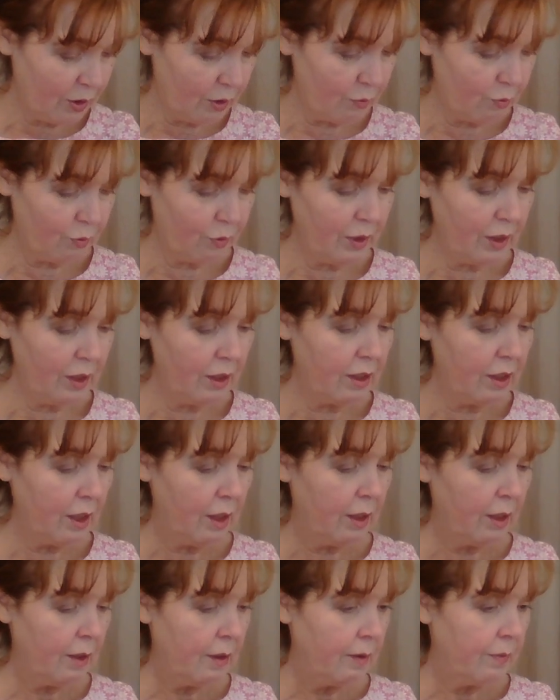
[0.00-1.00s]
to read
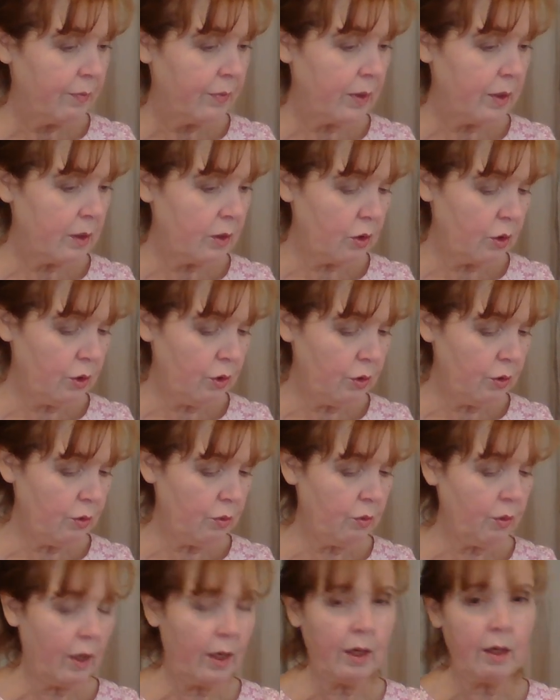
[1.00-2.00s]
to
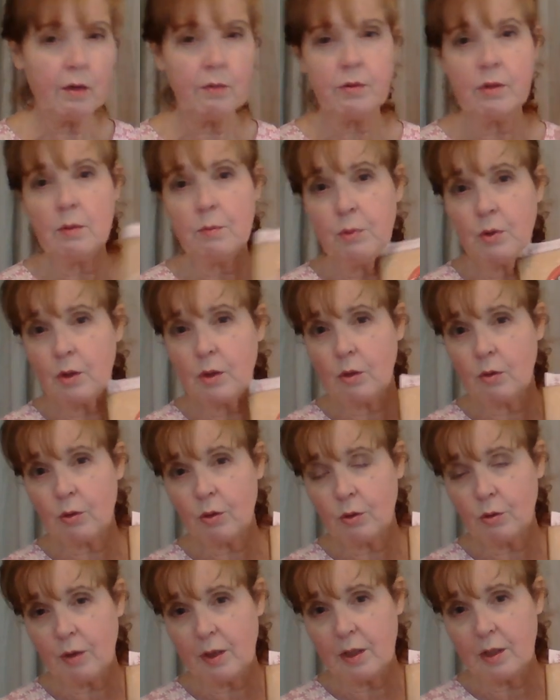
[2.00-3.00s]
you out of Simple
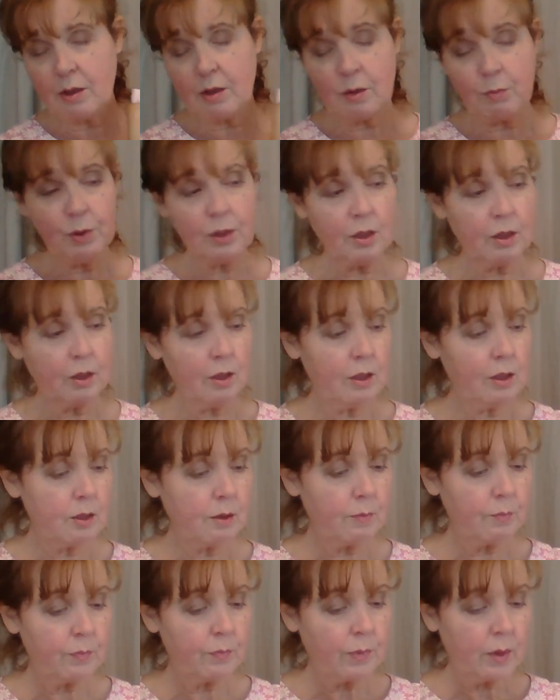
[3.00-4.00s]
Social Graces
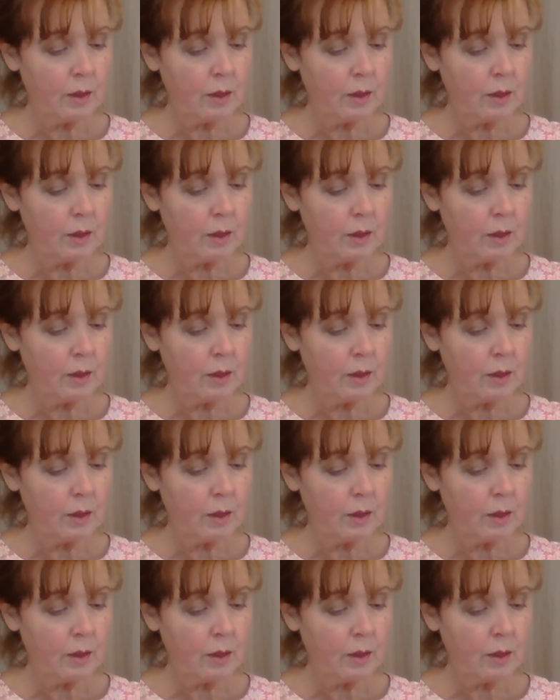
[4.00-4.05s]
because